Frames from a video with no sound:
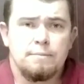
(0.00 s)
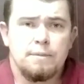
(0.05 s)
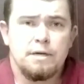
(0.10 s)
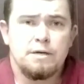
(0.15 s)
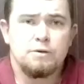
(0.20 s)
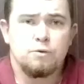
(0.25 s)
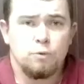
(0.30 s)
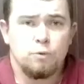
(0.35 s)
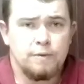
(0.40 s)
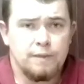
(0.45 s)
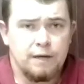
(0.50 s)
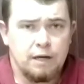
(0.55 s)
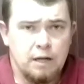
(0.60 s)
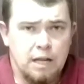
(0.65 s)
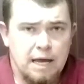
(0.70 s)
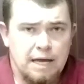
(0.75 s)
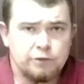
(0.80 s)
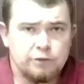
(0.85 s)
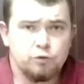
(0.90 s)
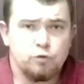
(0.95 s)
either in the
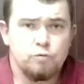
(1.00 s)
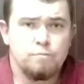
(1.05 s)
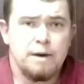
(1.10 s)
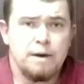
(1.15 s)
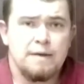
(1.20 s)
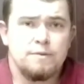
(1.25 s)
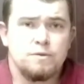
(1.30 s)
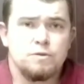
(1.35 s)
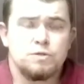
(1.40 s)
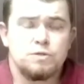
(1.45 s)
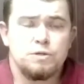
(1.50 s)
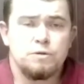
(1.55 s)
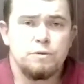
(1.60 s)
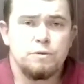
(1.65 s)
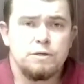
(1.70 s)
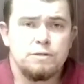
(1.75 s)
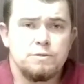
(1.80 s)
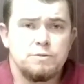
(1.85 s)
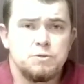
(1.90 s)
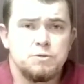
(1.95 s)
classroom by the
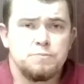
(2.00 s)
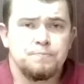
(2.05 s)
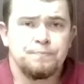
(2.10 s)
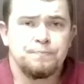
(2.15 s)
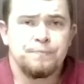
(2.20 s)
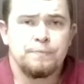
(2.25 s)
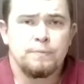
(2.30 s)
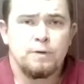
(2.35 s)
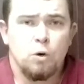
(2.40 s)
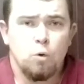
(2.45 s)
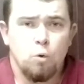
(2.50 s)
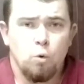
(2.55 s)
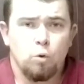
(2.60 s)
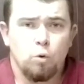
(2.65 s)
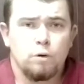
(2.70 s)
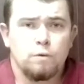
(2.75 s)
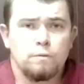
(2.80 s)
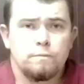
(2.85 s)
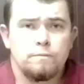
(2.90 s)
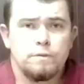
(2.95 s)
students
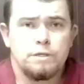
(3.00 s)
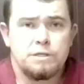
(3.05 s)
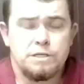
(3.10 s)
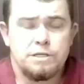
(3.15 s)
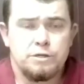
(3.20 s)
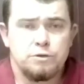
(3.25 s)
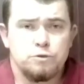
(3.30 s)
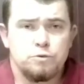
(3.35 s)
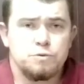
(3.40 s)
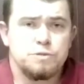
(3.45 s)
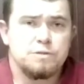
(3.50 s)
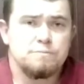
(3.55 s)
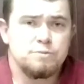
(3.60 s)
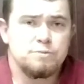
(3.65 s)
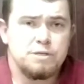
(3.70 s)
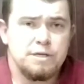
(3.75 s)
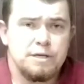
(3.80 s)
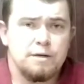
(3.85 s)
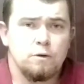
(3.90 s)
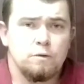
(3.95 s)
or the teachers
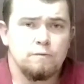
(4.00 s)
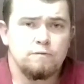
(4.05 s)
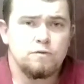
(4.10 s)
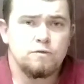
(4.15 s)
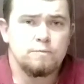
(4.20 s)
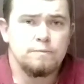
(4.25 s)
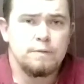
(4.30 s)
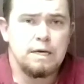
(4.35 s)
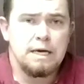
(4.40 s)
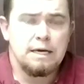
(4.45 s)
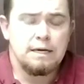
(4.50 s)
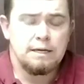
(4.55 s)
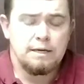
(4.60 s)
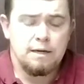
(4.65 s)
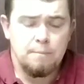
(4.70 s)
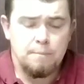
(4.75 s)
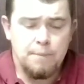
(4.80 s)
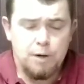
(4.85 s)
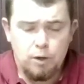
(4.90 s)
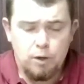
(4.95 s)
themselves.
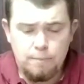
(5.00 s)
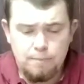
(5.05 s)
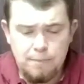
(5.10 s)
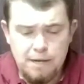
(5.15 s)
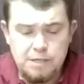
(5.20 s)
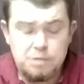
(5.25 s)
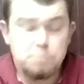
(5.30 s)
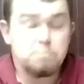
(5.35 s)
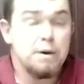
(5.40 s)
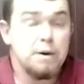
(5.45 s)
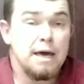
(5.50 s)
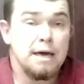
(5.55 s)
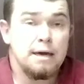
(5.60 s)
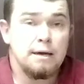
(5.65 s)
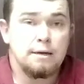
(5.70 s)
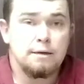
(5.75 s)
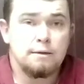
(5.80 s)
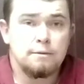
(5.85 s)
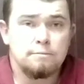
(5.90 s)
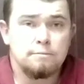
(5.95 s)
Now, merit-based
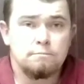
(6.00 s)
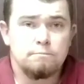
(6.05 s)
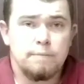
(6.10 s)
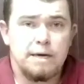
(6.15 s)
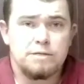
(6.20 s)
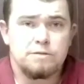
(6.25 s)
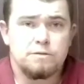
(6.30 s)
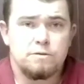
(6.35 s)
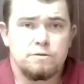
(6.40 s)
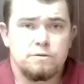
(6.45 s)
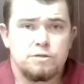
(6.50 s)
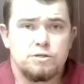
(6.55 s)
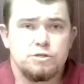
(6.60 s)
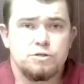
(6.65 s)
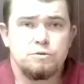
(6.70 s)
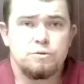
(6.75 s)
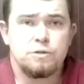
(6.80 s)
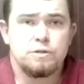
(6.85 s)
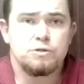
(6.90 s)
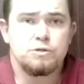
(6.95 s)
pay based on
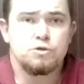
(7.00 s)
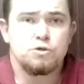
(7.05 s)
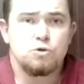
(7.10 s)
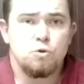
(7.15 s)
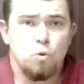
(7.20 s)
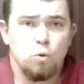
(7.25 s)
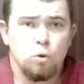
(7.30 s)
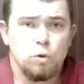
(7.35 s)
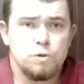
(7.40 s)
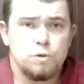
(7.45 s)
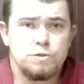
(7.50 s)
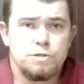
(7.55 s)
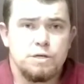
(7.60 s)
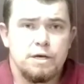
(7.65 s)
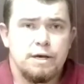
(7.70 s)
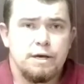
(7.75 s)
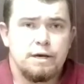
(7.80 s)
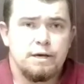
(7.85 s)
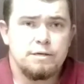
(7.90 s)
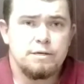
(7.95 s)
student scores
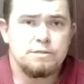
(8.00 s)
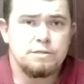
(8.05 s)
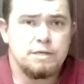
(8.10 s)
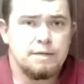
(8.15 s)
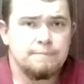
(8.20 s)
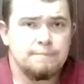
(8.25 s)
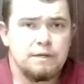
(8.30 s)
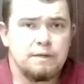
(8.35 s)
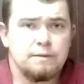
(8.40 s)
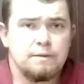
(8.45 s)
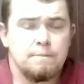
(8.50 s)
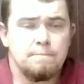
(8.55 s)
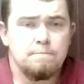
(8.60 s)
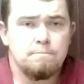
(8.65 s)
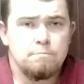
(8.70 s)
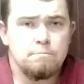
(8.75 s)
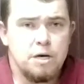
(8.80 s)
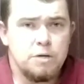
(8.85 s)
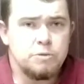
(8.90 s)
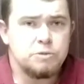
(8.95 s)
is something that
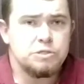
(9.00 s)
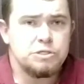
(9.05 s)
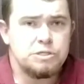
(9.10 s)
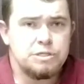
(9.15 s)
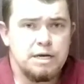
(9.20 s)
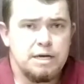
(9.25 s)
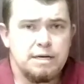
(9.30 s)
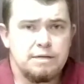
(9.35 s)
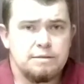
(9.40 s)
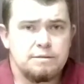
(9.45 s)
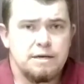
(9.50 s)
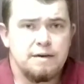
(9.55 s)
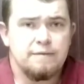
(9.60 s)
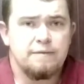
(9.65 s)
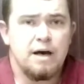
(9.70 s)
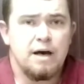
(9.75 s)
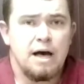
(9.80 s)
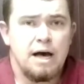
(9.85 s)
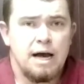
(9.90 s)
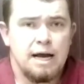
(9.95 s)
most states
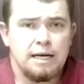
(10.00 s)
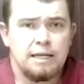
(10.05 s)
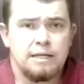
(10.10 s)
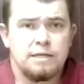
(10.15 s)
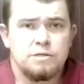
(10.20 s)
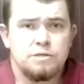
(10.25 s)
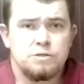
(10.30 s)
have highly